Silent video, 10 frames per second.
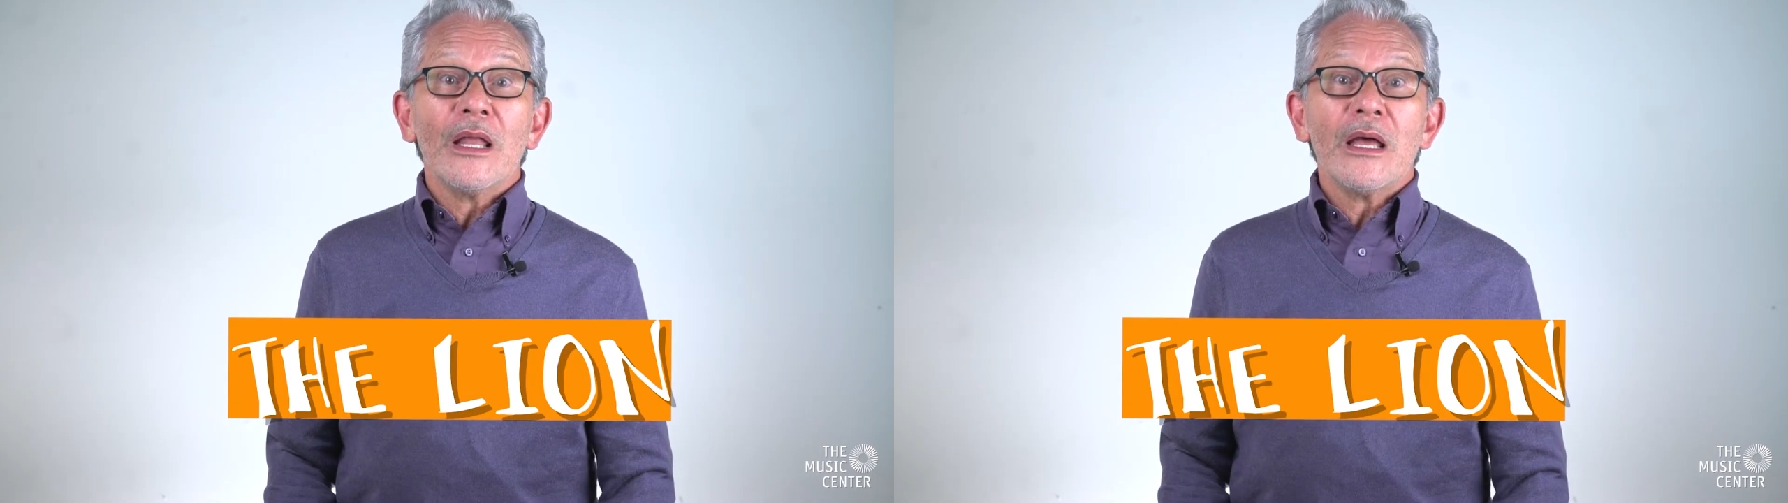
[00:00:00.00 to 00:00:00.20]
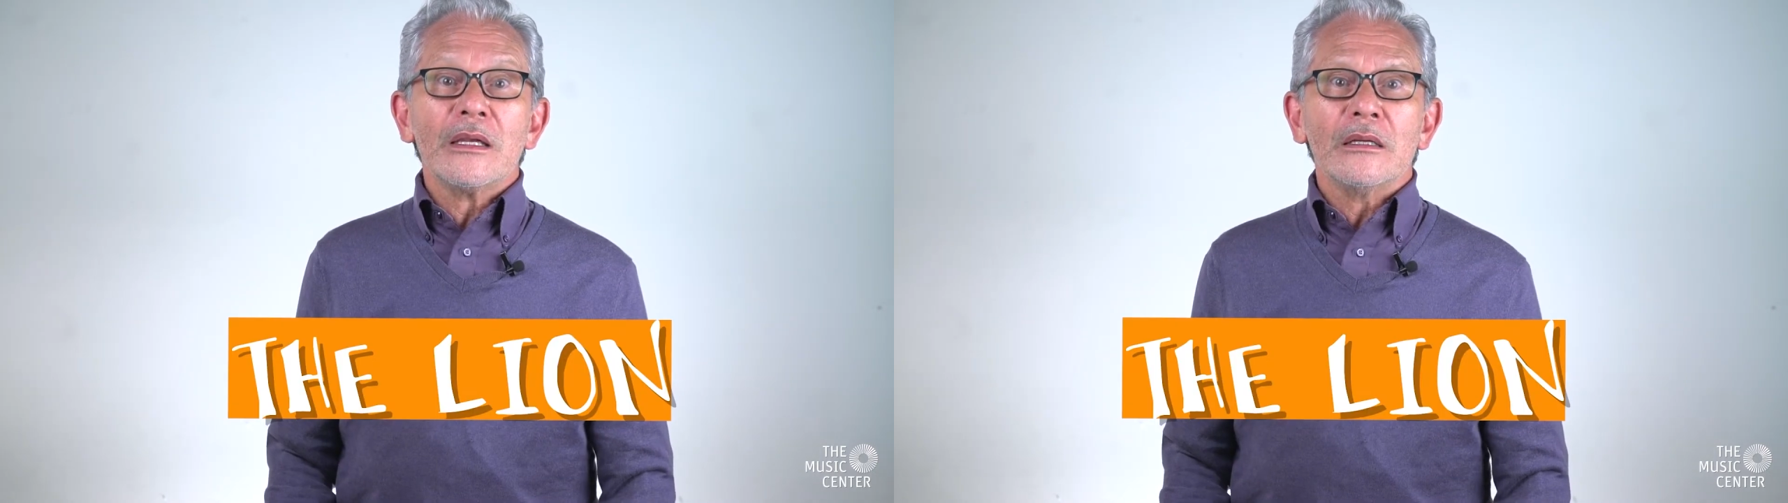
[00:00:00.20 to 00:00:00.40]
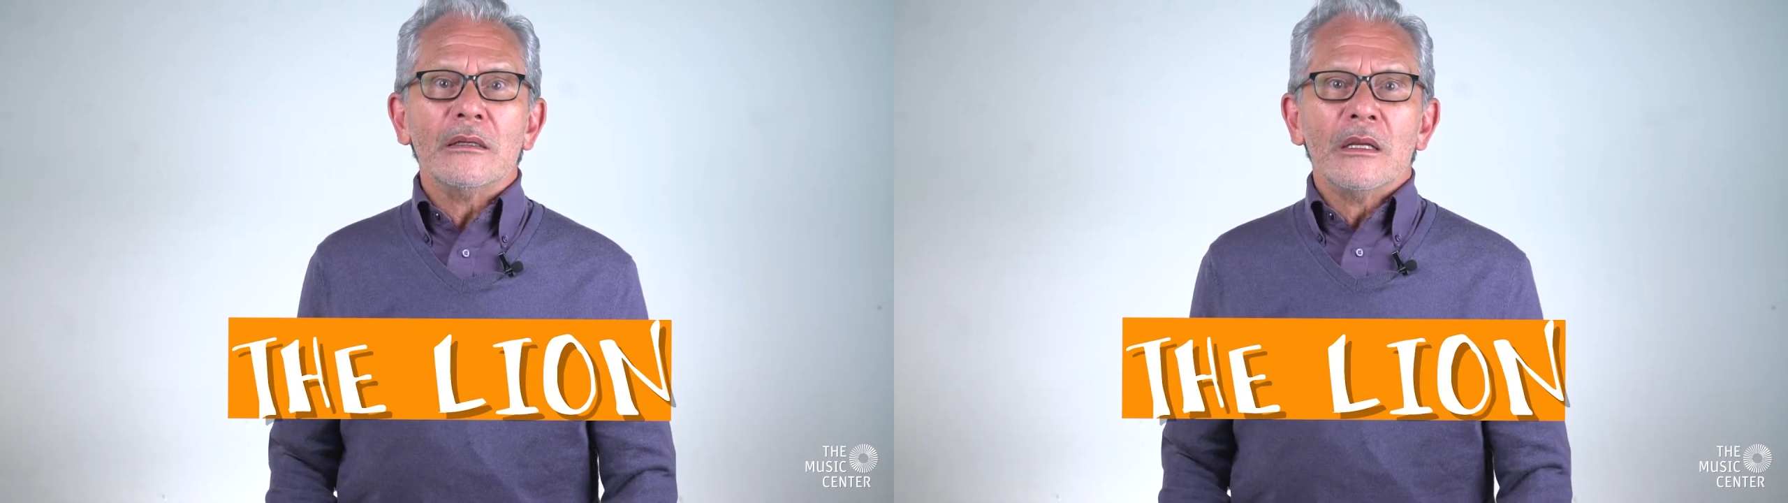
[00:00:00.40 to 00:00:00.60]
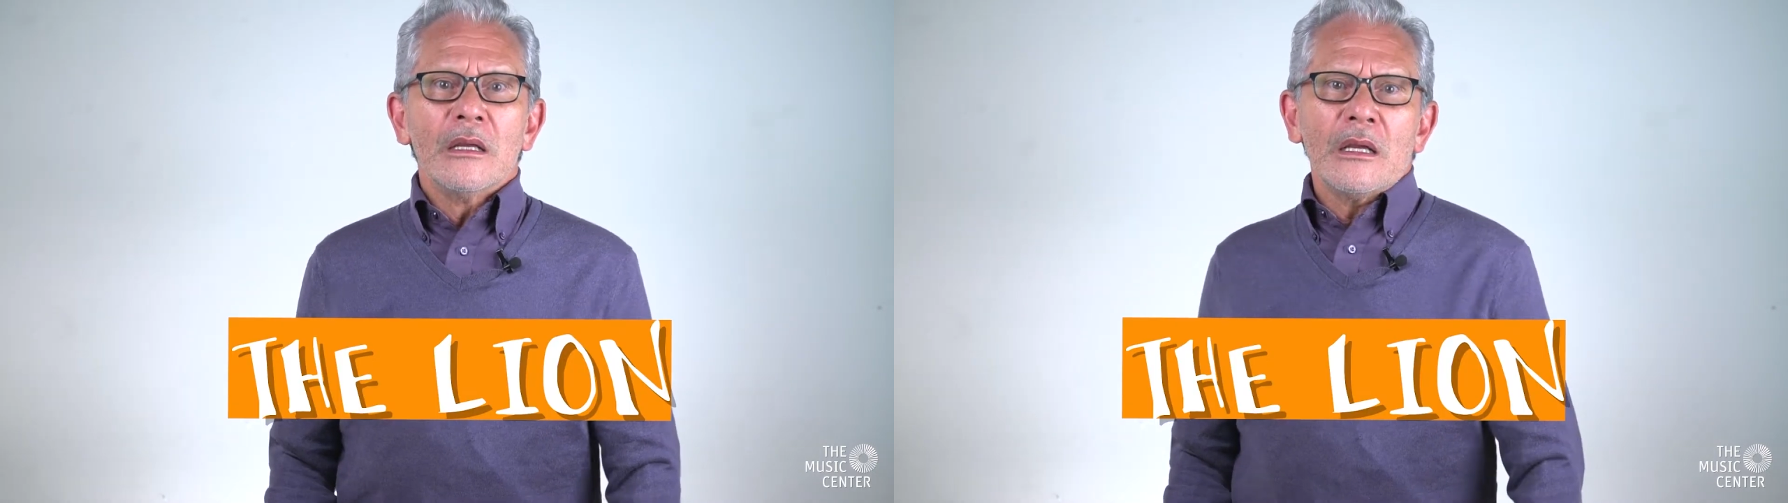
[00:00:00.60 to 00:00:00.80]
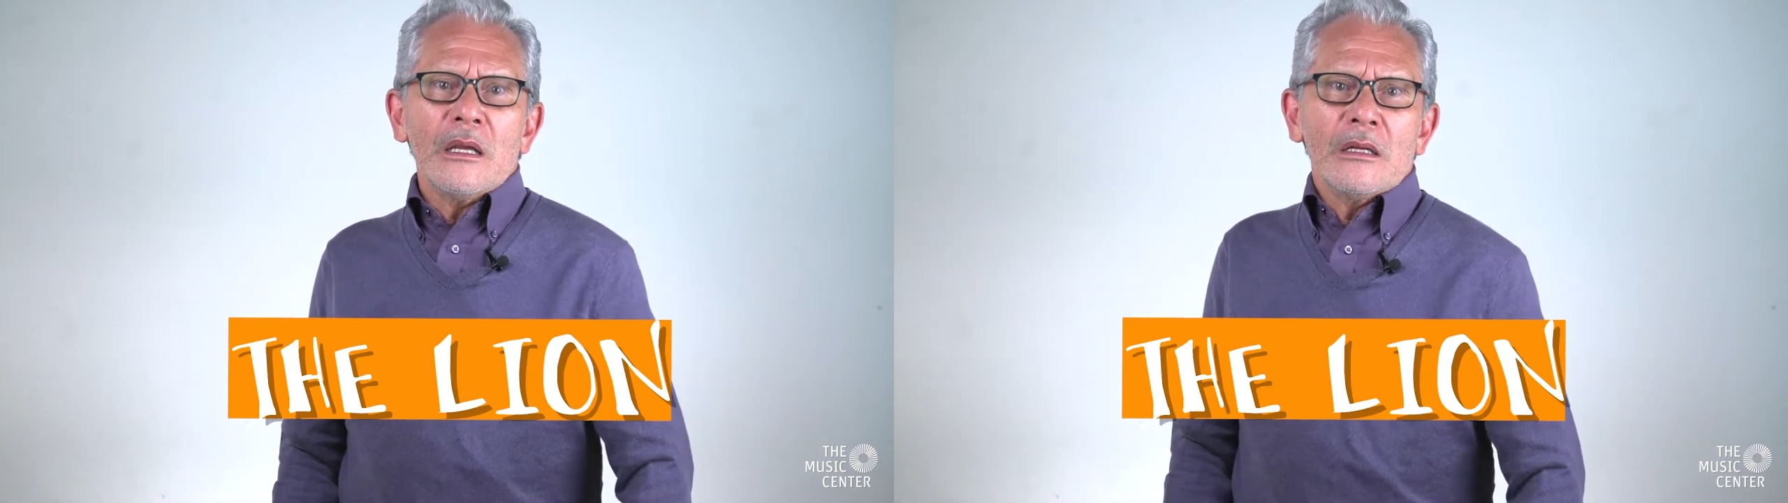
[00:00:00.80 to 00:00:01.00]
lion,
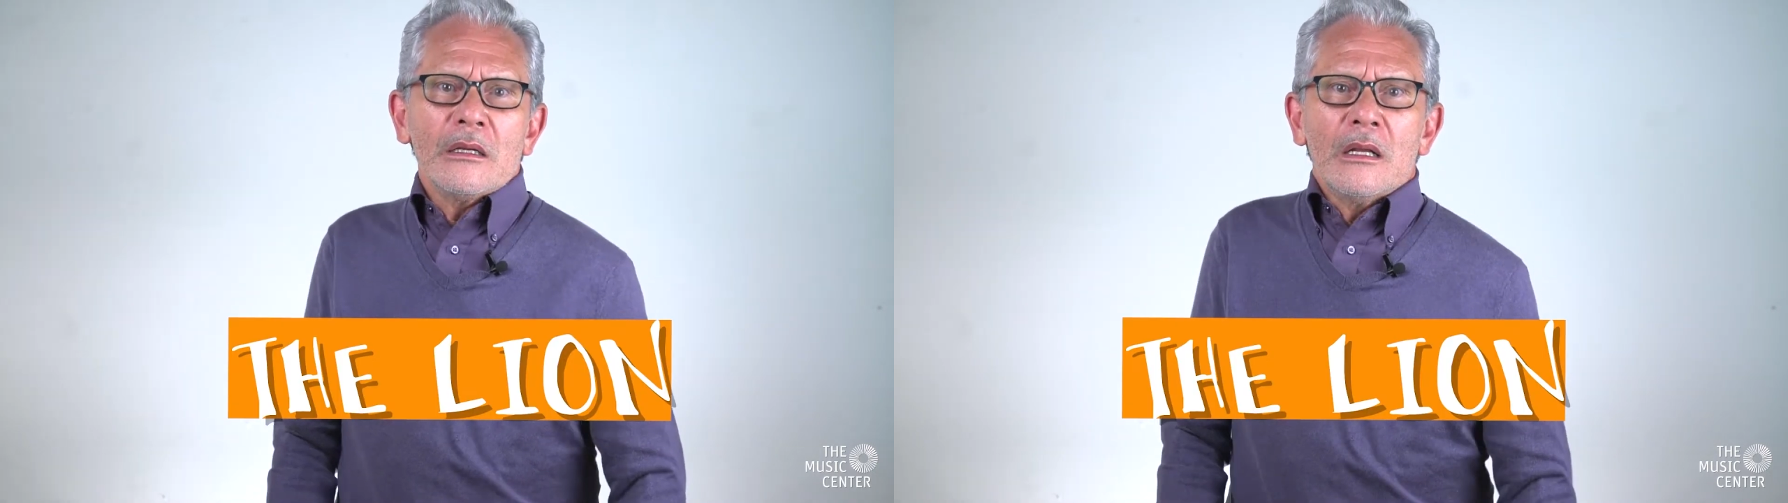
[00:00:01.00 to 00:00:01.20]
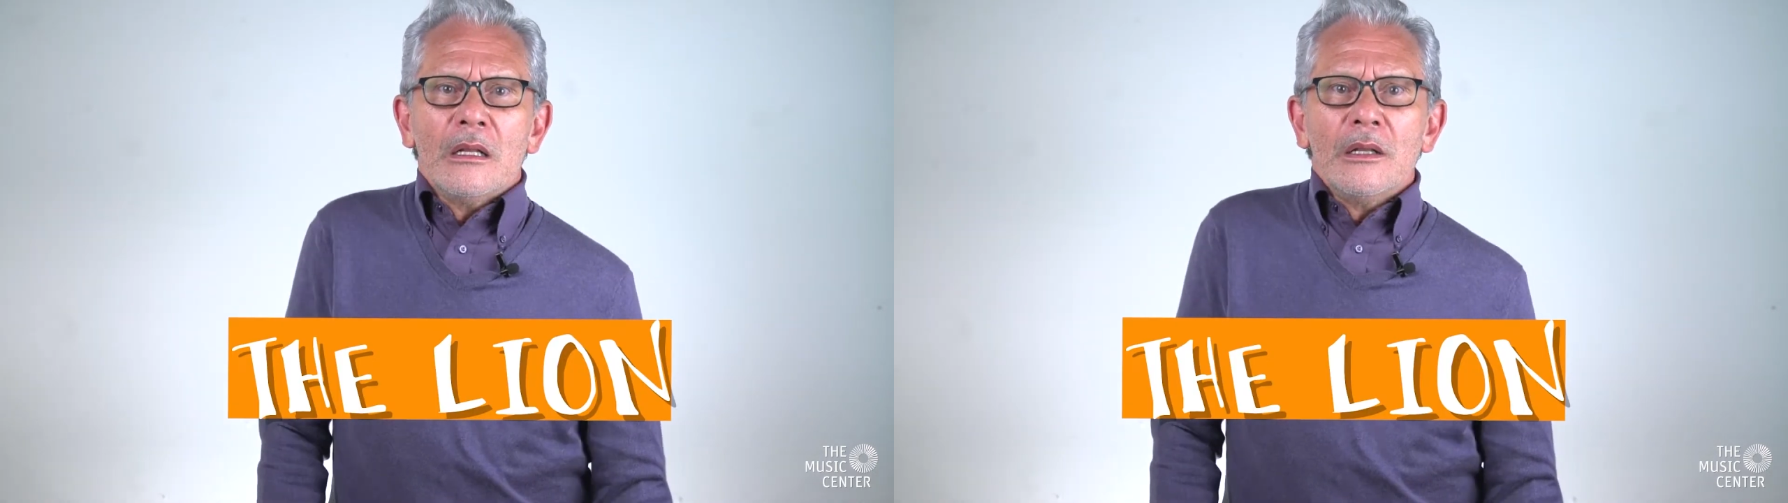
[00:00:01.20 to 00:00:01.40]
and